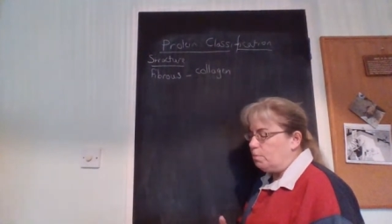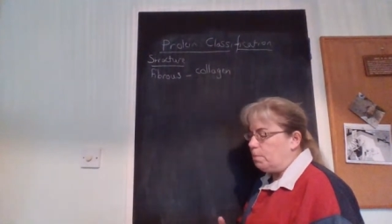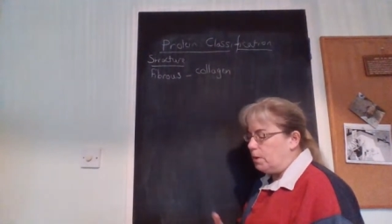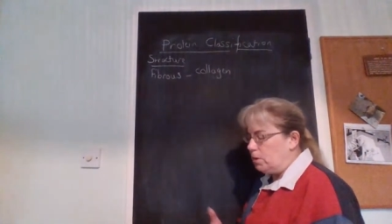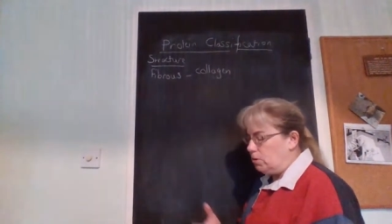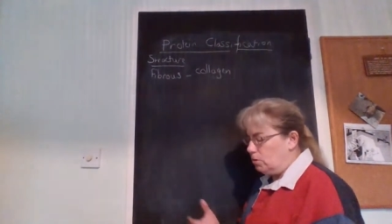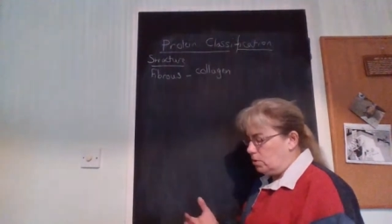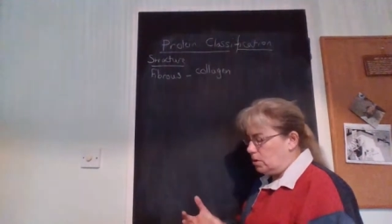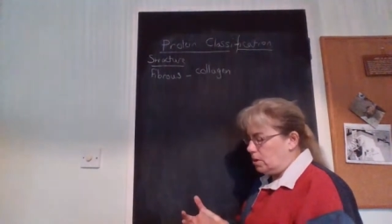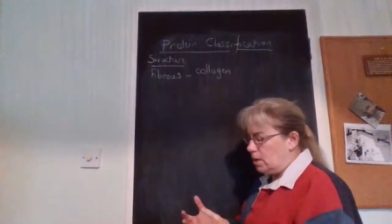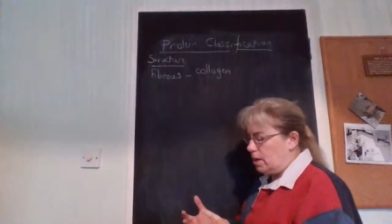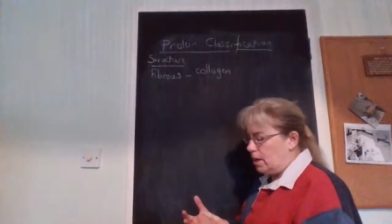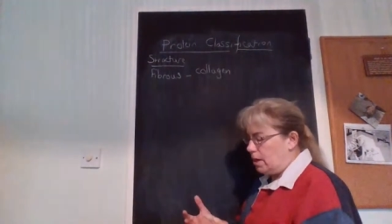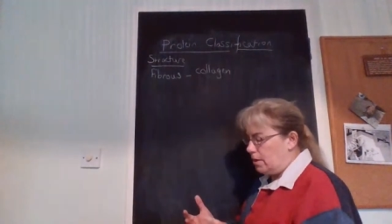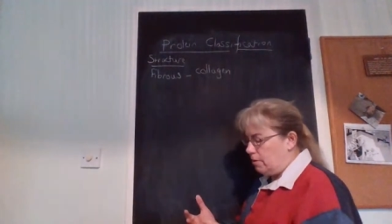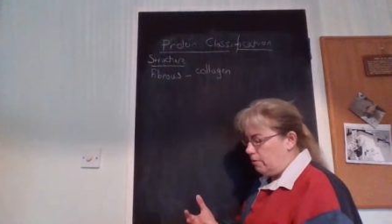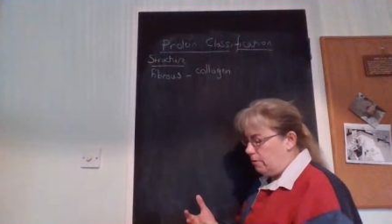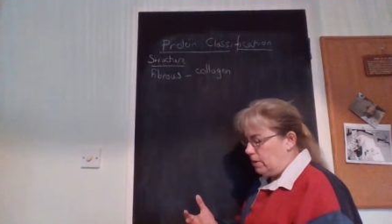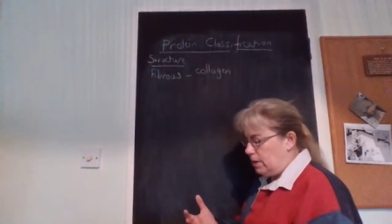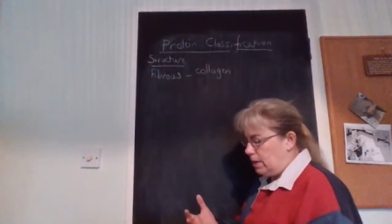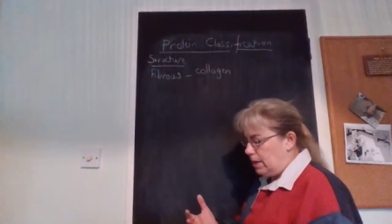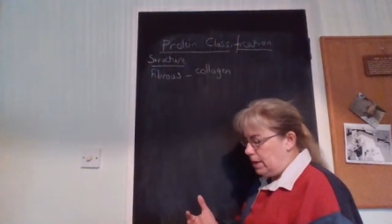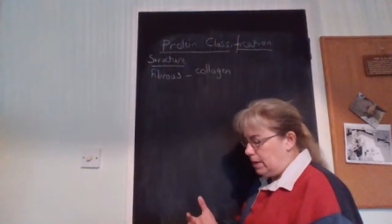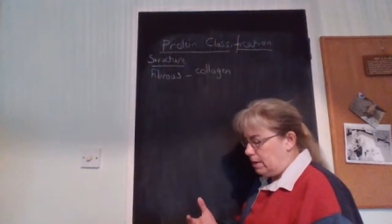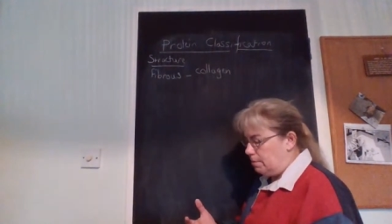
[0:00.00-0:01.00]
bones together
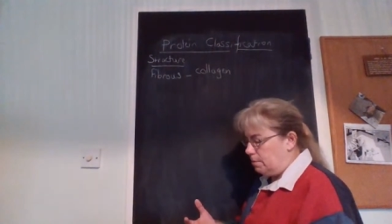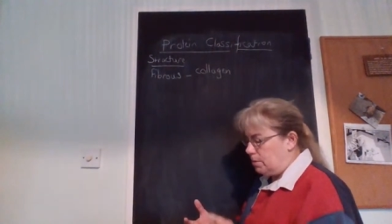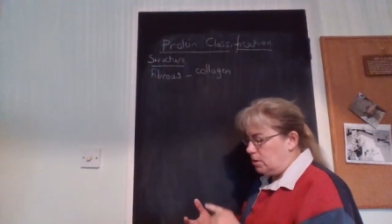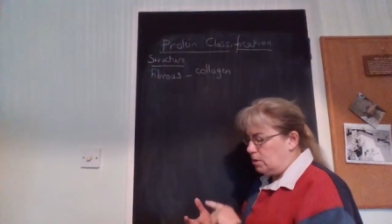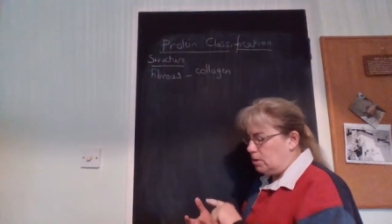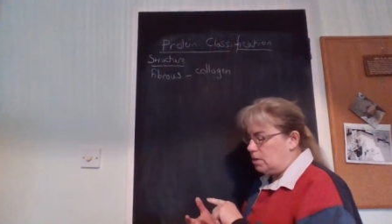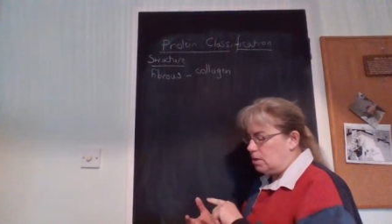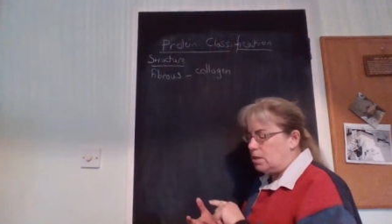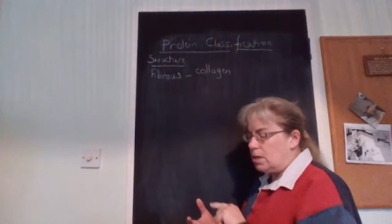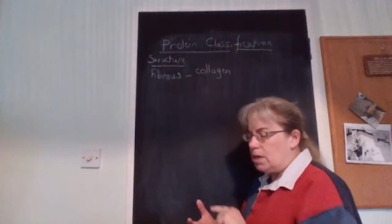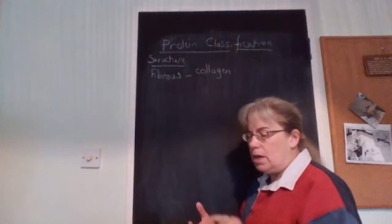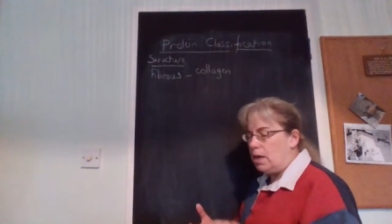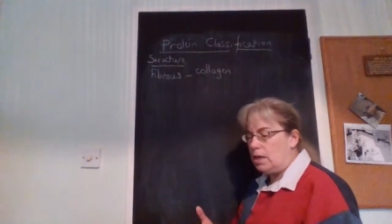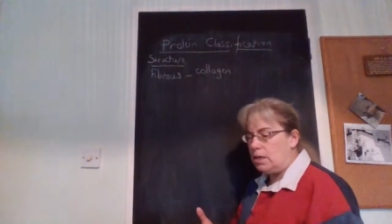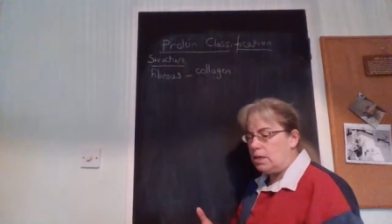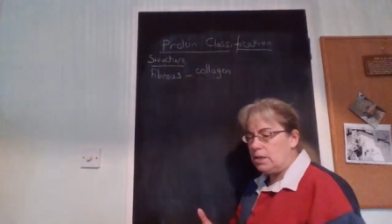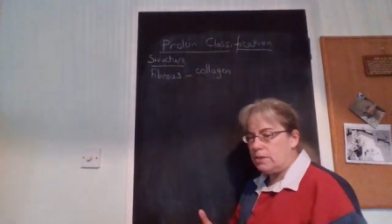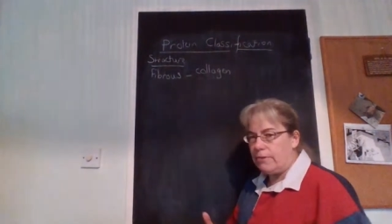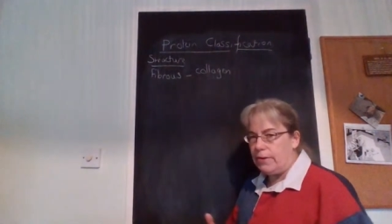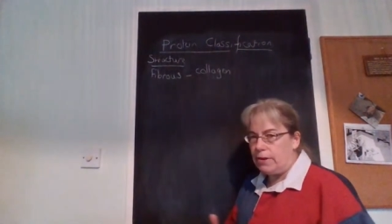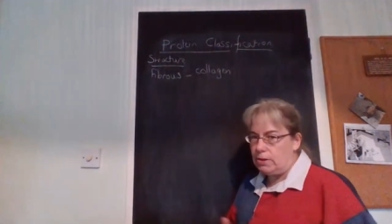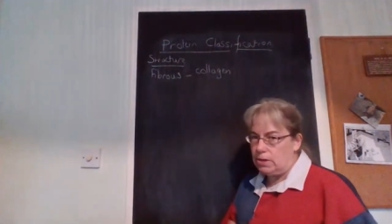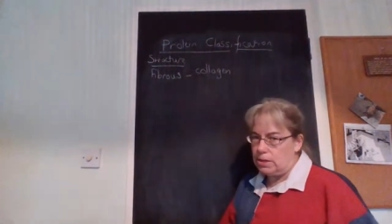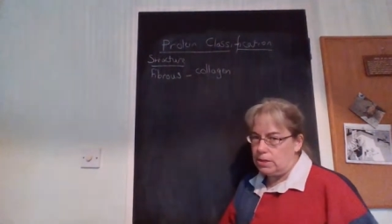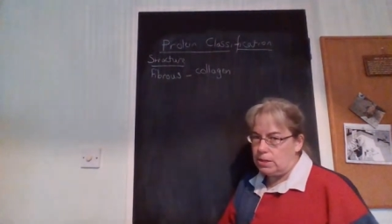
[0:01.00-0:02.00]
in ligaments, and it's
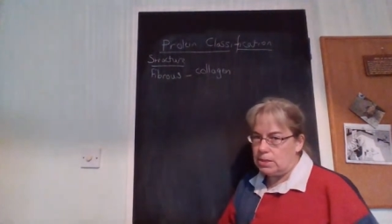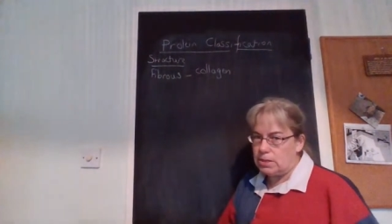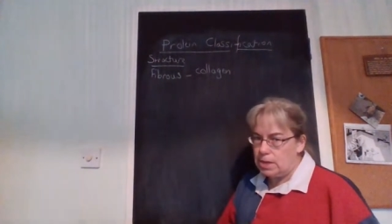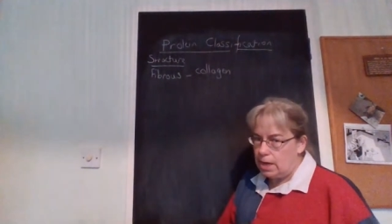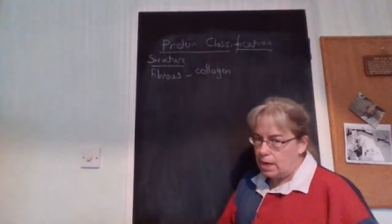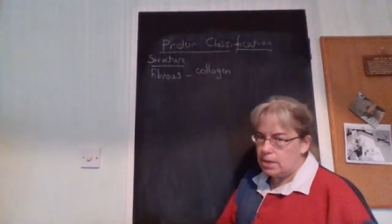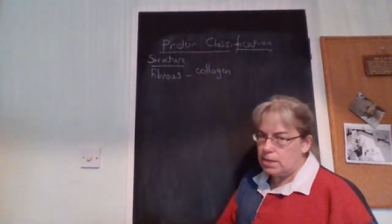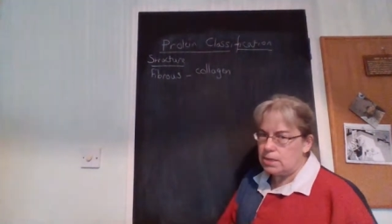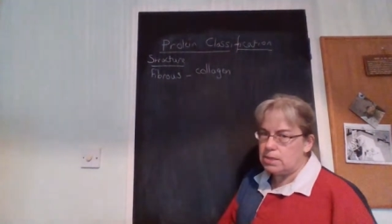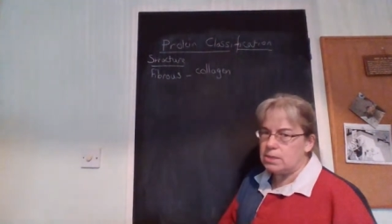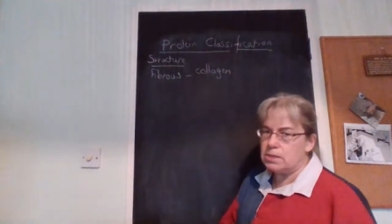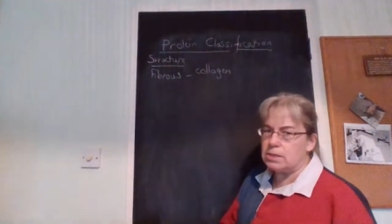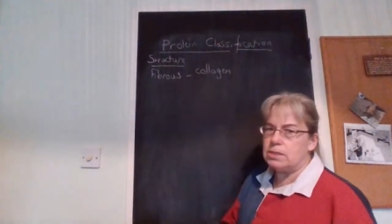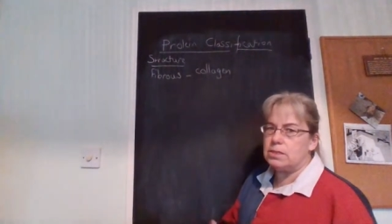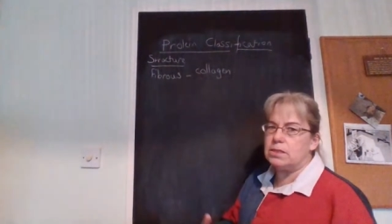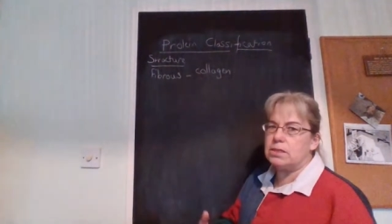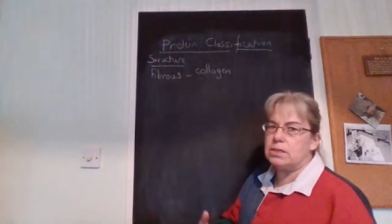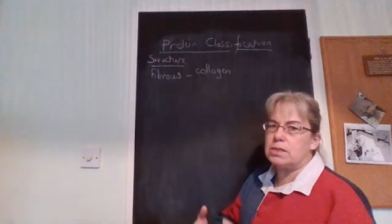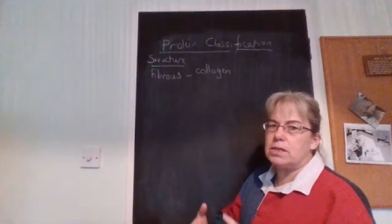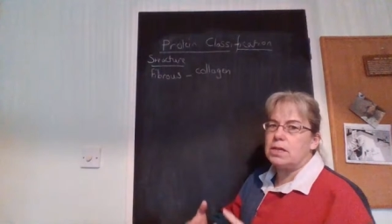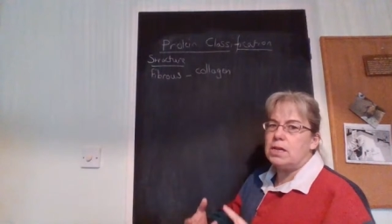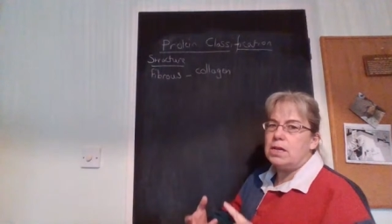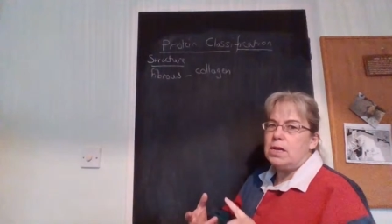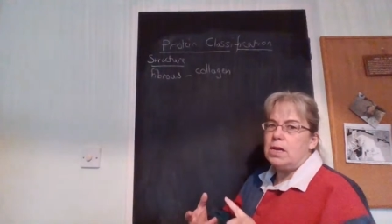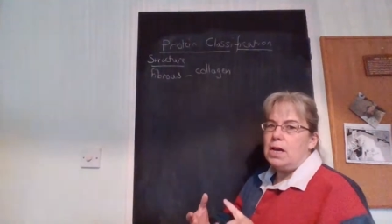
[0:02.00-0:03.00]
found in
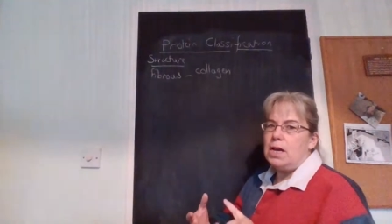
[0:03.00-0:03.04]
tendons,